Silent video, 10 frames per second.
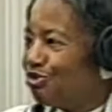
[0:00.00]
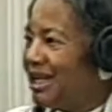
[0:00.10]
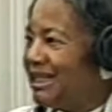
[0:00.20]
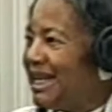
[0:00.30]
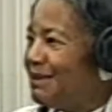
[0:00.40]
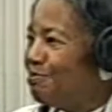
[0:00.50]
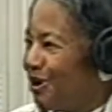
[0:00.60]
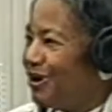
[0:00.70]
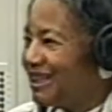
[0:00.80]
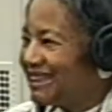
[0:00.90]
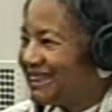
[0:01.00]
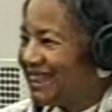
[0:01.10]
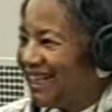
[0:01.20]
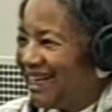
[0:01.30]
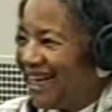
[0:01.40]
written in books.
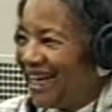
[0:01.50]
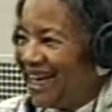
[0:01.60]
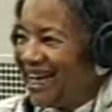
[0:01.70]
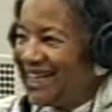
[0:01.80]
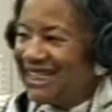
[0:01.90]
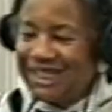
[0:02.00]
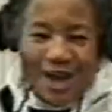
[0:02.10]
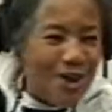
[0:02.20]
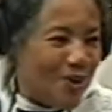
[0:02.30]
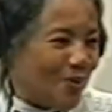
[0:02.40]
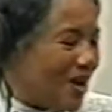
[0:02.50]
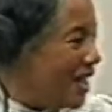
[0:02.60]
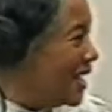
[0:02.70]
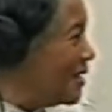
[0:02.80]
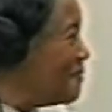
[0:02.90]
And
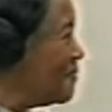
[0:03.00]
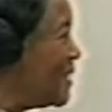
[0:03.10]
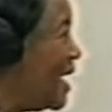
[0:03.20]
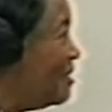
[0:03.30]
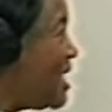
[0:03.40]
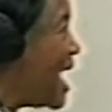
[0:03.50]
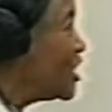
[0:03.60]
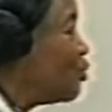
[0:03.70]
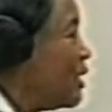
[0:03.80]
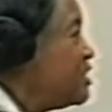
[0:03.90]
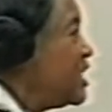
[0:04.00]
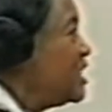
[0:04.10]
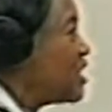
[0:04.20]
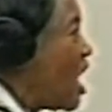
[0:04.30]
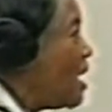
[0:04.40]
so that's what
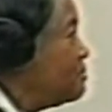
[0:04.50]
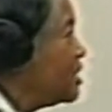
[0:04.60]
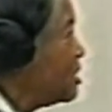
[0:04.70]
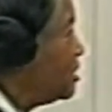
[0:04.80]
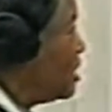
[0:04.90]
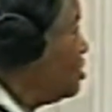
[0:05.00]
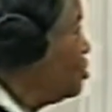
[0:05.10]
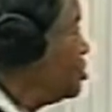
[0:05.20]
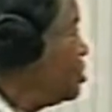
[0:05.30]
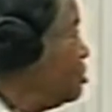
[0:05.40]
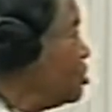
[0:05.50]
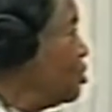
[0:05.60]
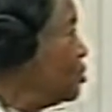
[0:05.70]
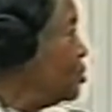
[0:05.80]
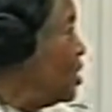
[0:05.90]
these objects used to
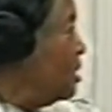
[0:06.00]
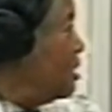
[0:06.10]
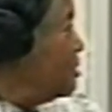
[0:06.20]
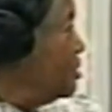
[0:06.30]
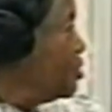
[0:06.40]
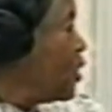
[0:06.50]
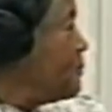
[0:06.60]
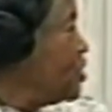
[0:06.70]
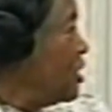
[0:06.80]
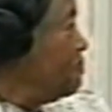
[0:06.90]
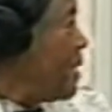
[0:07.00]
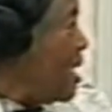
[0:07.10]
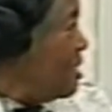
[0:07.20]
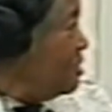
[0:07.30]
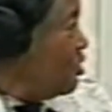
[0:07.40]
do. The description
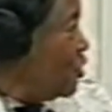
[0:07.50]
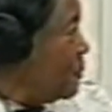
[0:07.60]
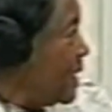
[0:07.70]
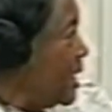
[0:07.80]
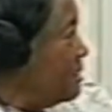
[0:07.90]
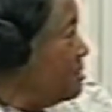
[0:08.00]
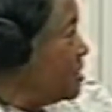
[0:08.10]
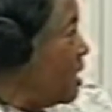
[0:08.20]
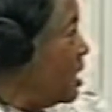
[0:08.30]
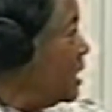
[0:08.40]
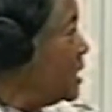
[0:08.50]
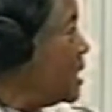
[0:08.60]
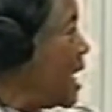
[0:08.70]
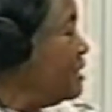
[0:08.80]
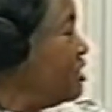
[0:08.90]
by Europeans in the
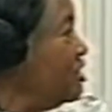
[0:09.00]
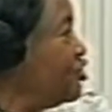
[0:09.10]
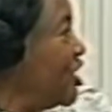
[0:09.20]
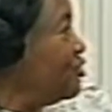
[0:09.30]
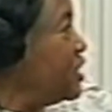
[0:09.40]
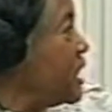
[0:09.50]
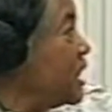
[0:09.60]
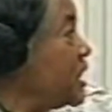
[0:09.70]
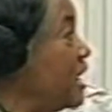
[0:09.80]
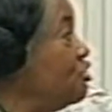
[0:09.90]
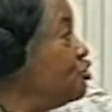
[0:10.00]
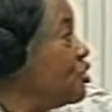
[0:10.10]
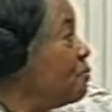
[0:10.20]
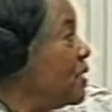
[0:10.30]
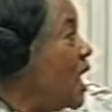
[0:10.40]
19th century said that they used to
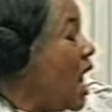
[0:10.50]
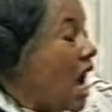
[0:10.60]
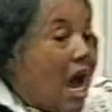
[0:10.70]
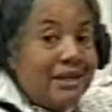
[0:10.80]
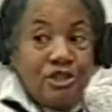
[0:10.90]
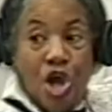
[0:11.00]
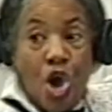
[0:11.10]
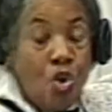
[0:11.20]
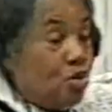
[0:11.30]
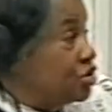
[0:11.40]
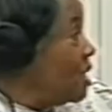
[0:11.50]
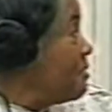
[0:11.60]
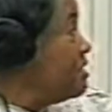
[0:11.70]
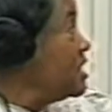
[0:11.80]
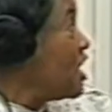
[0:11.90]
put hot coals. Some
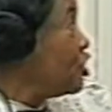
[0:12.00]
of these are